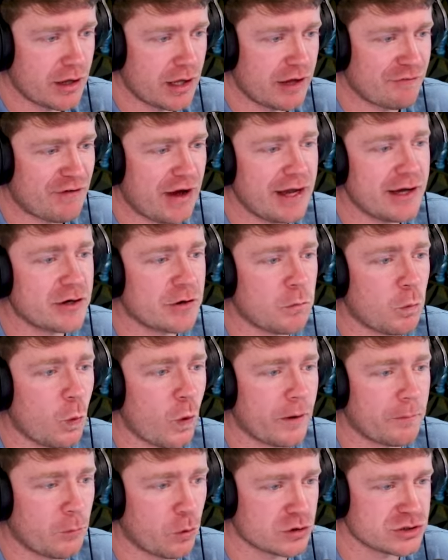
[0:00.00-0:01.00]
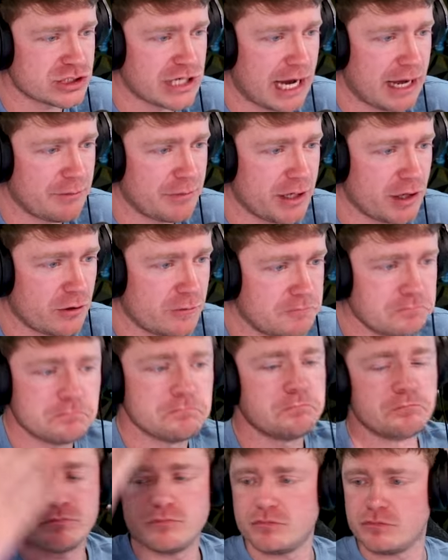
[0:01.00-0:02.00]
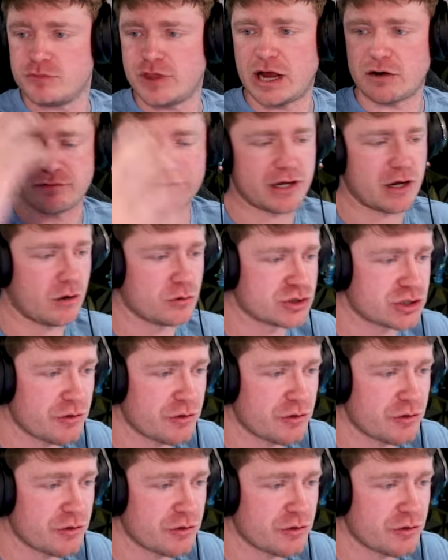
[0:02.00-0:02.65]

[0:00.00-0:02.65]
If I hit him one more time here, there we go.